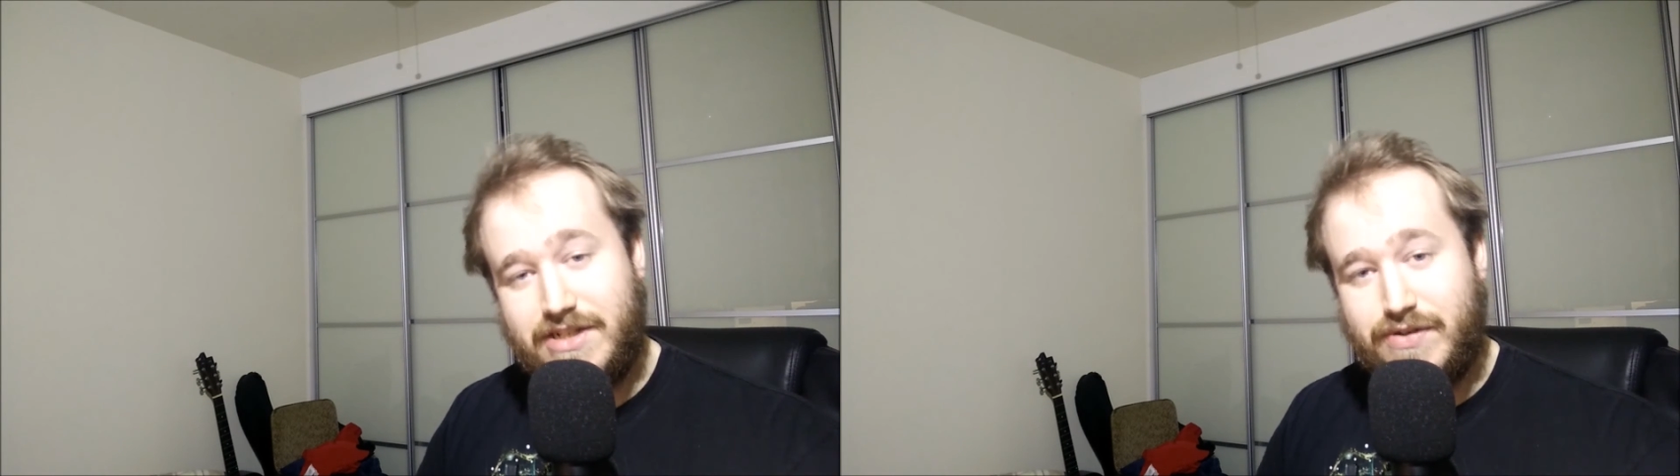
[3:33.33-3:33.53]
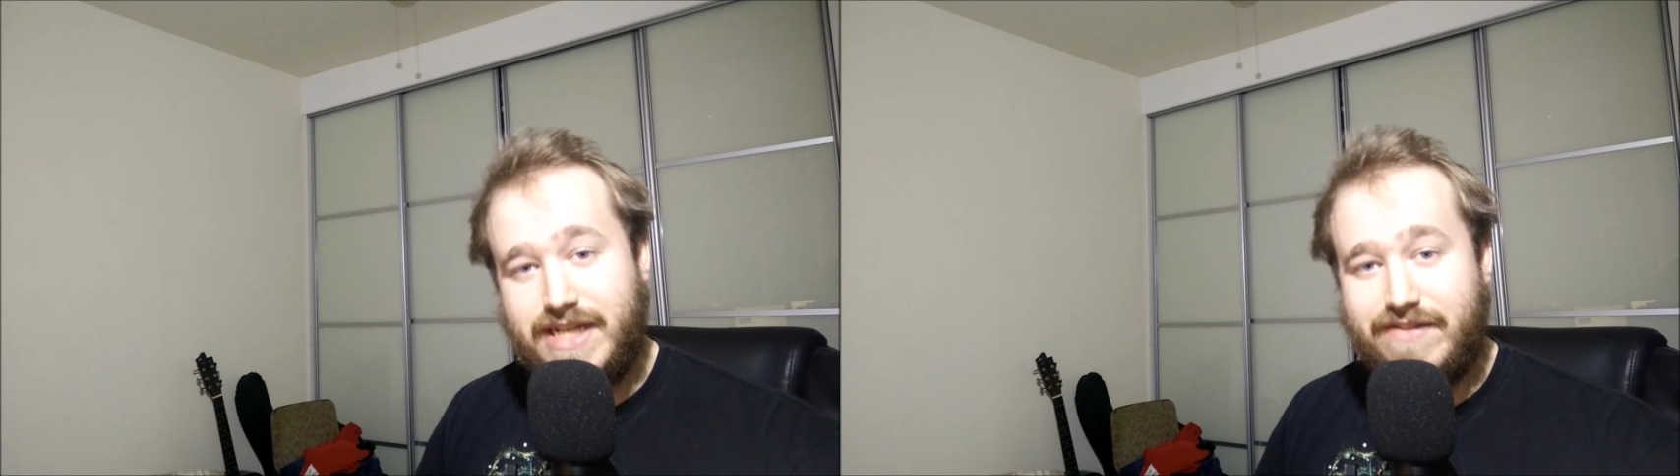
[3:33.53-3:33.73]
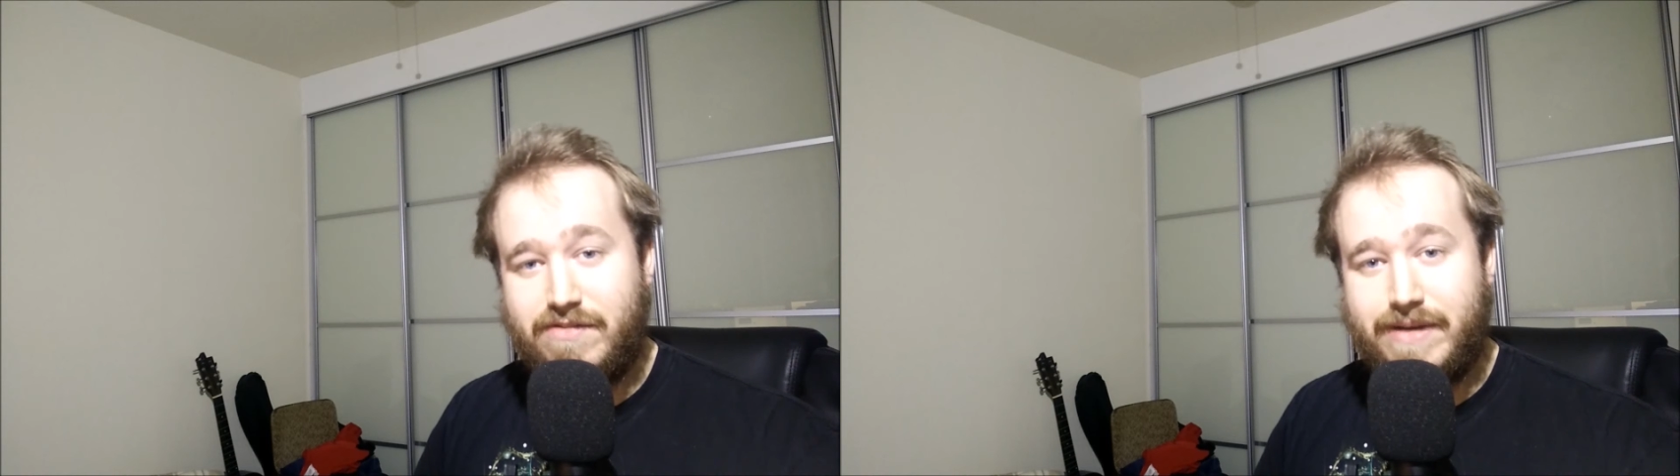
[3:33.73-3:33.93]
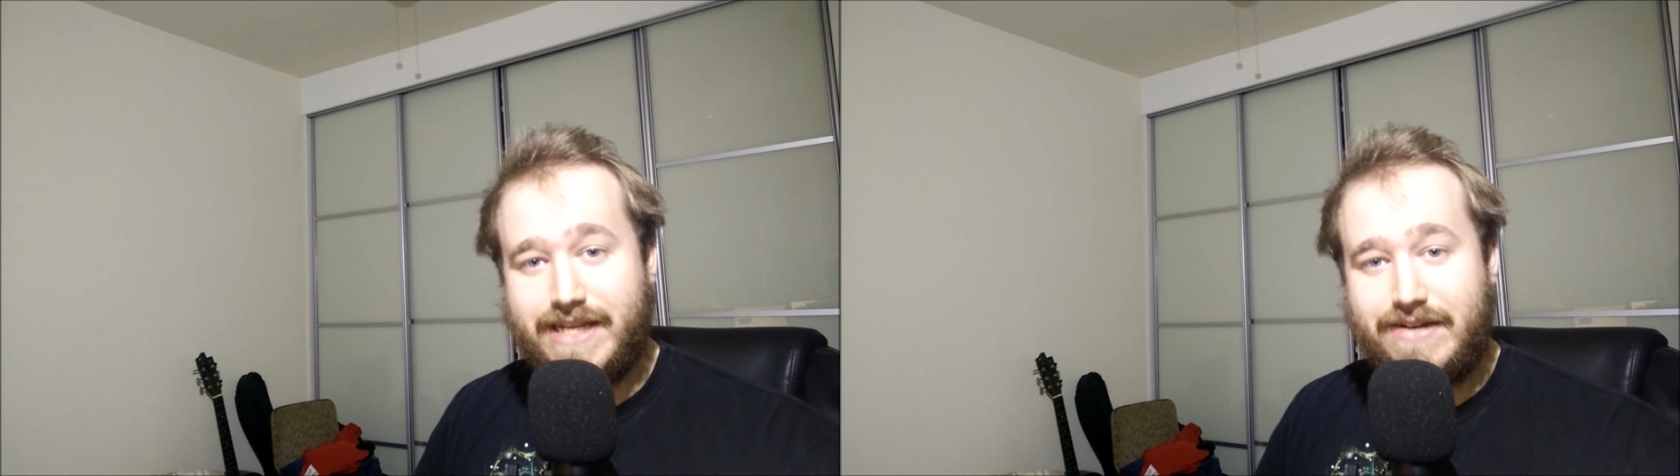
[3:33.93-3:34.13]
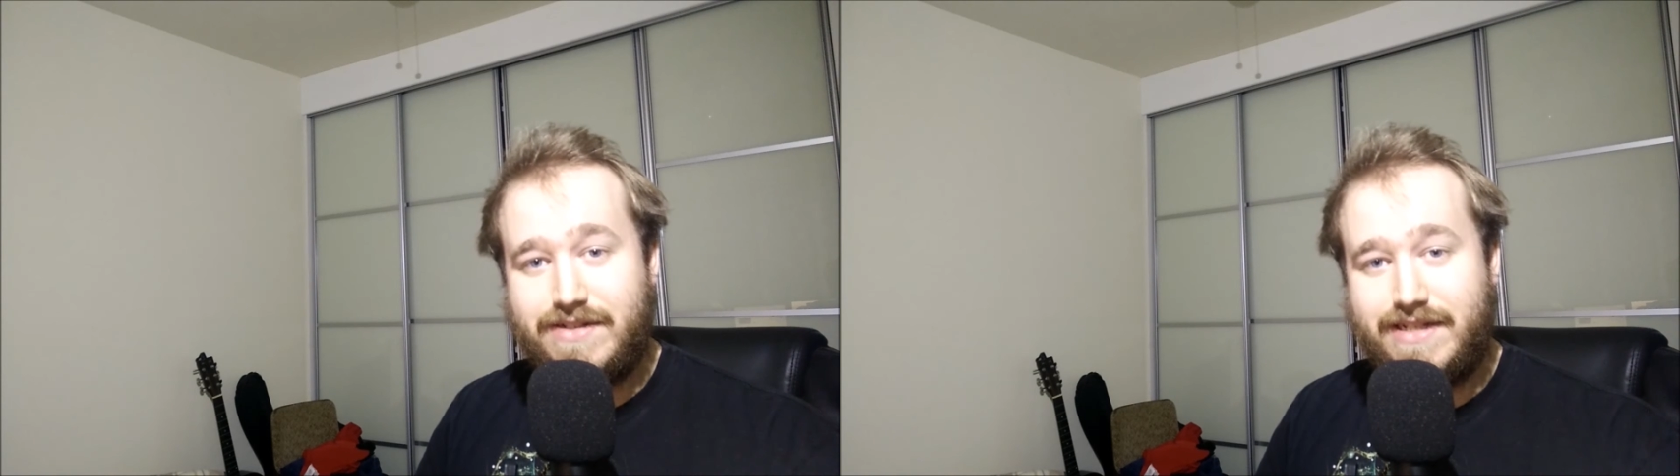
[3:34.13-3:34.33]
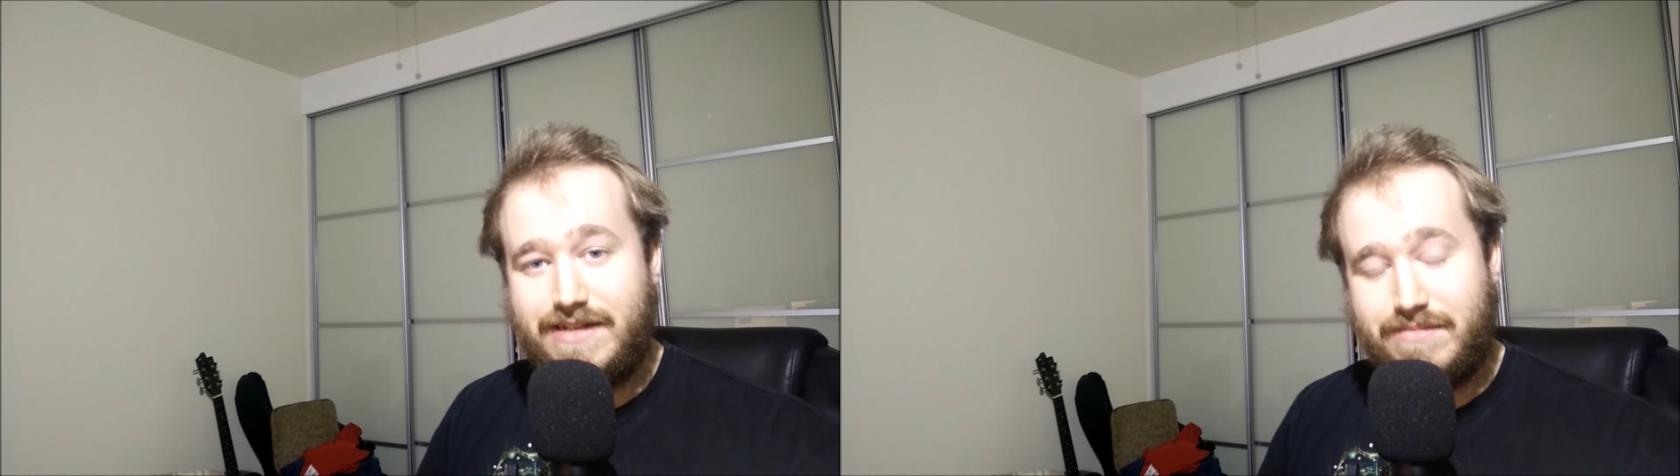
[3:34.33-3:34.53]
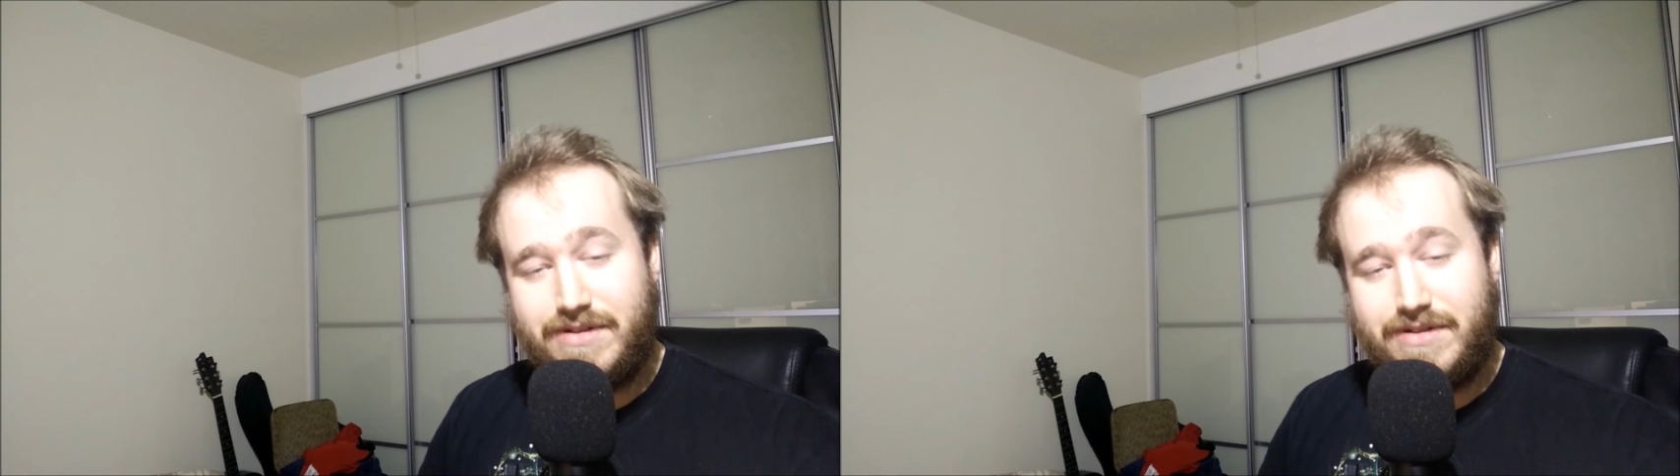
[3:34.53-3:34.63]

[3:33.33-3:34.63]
to try to give it back out again,